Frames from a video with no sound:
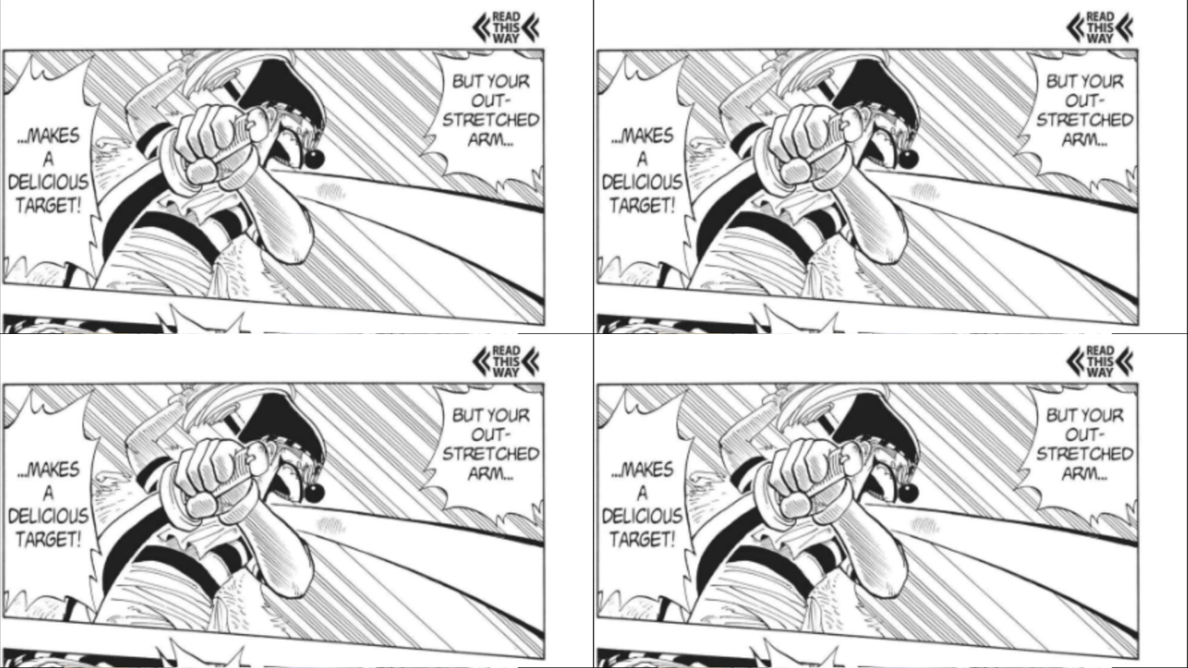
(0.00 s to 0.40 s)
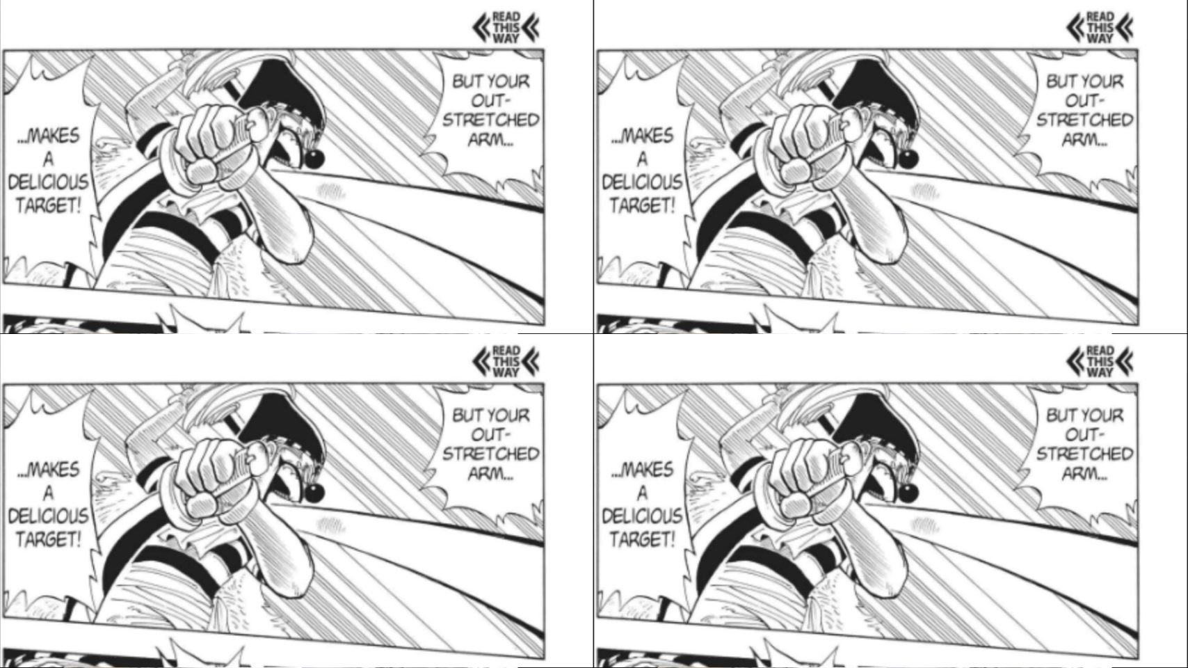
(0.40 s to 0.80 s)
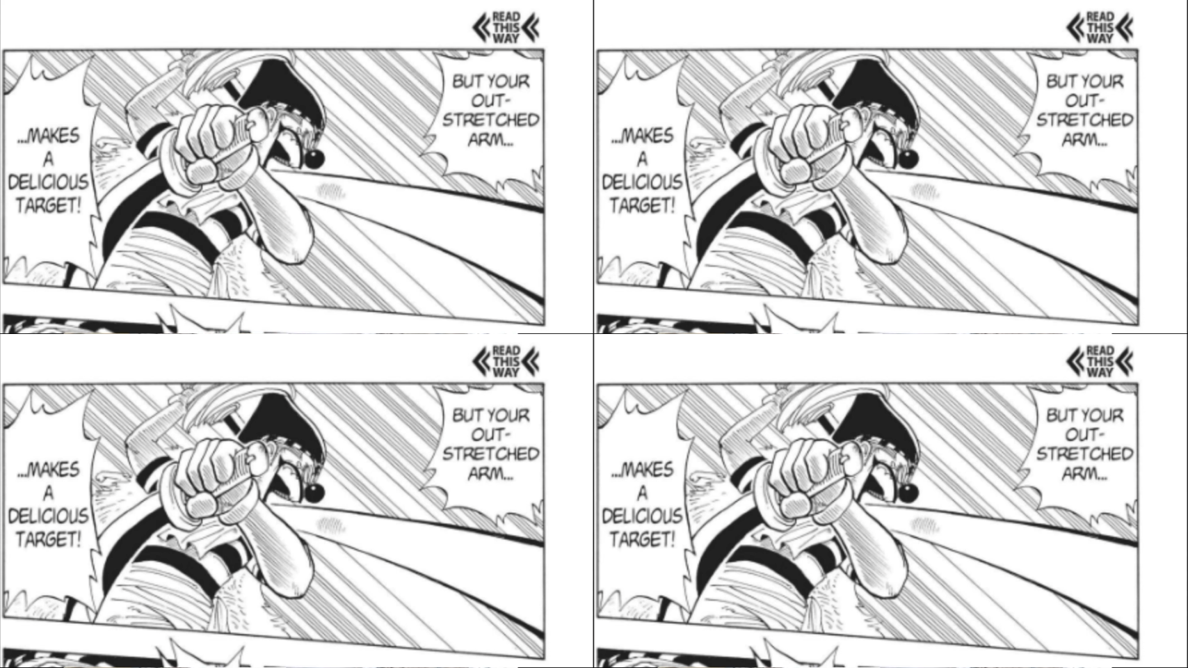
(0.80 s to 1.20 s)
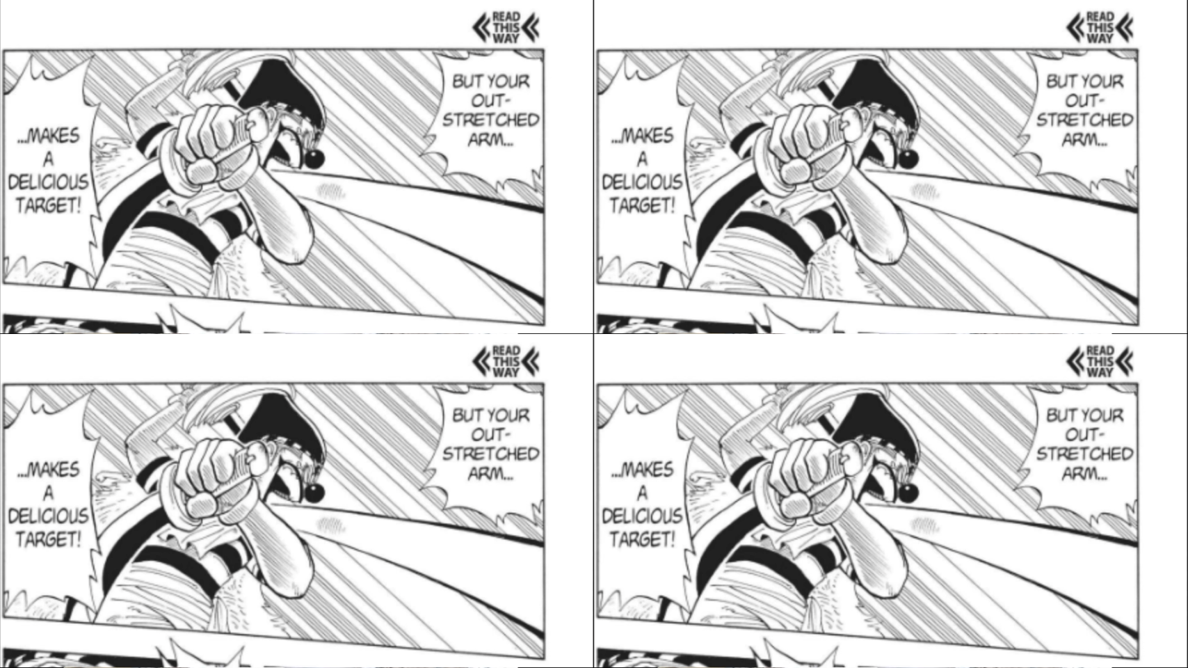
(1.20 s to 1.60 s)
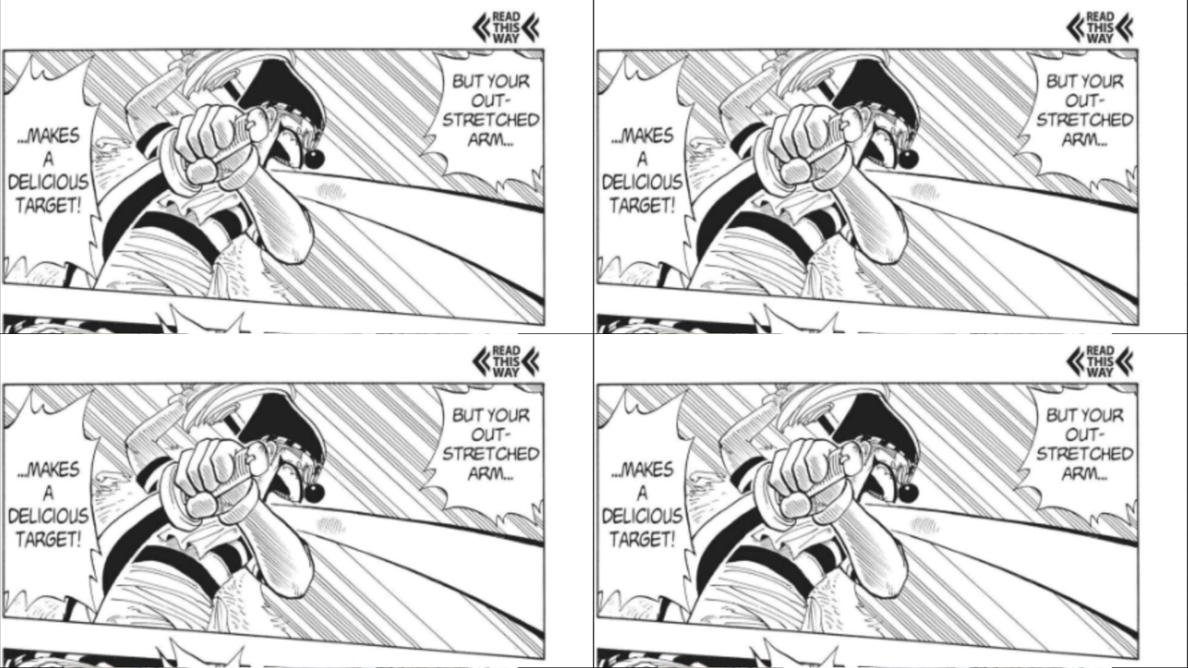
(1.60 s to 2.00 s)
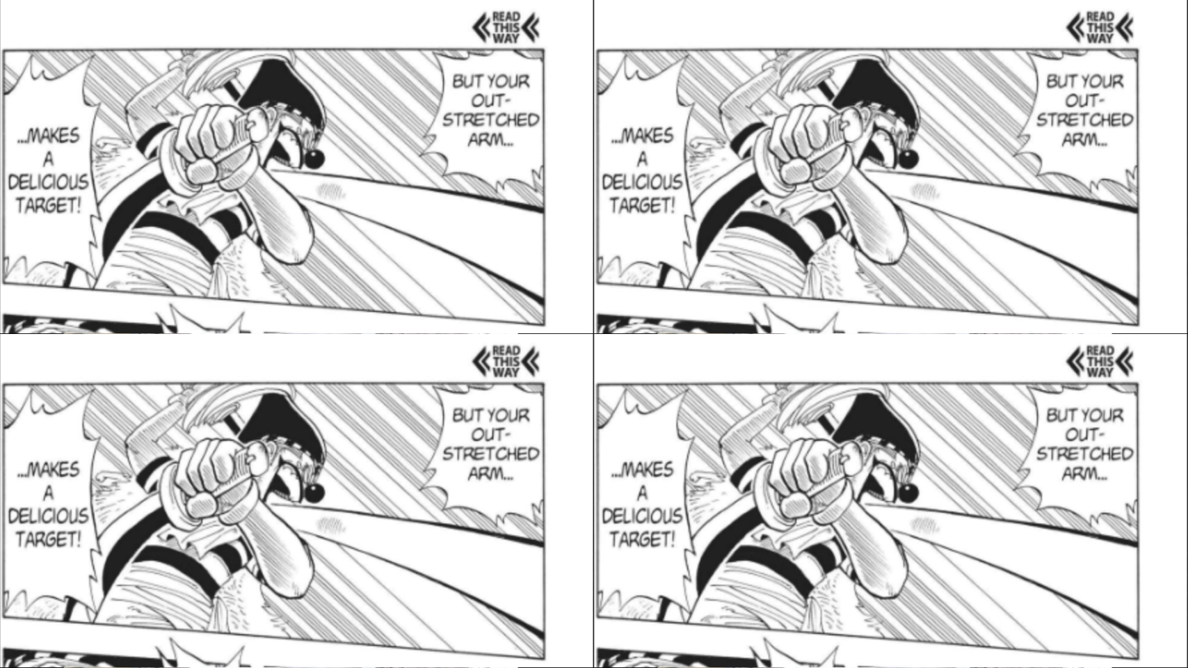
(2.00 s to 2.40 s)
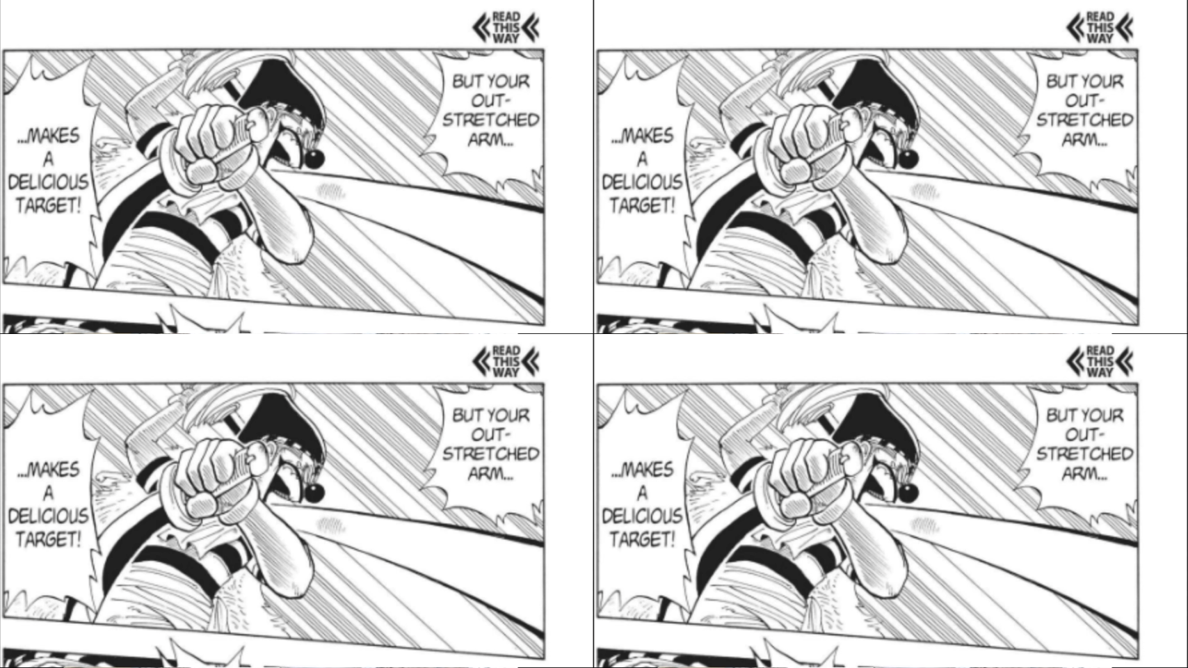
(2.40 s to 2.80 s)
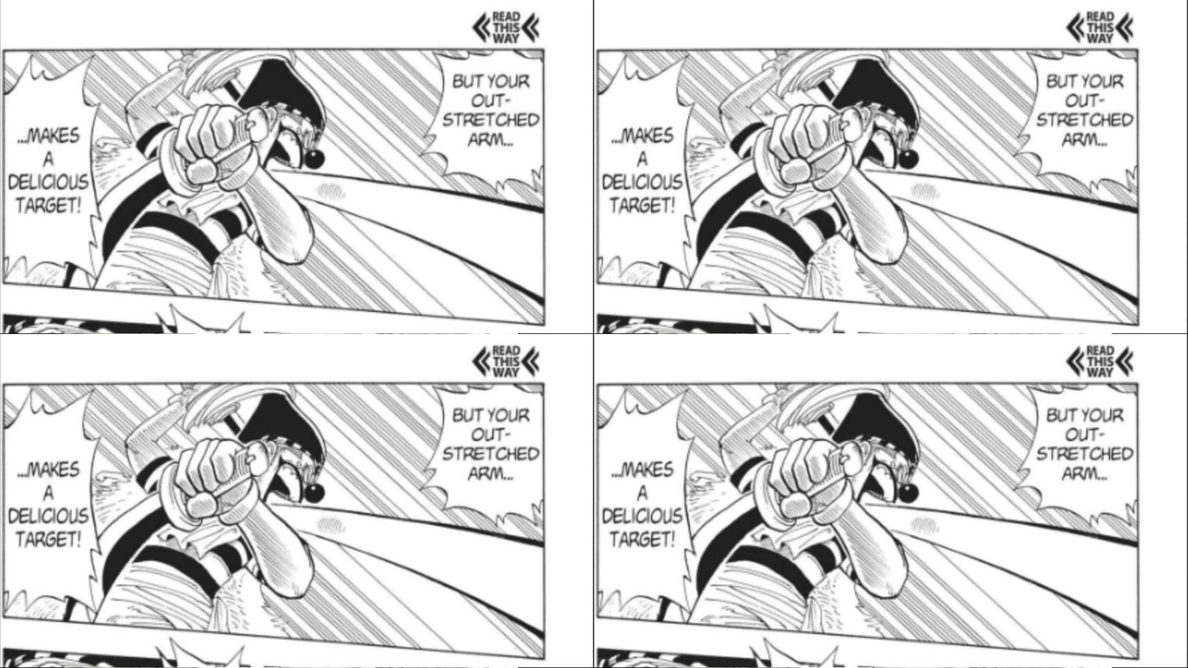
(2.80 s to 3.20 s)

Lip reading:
No face is visible, so there are no lips to read.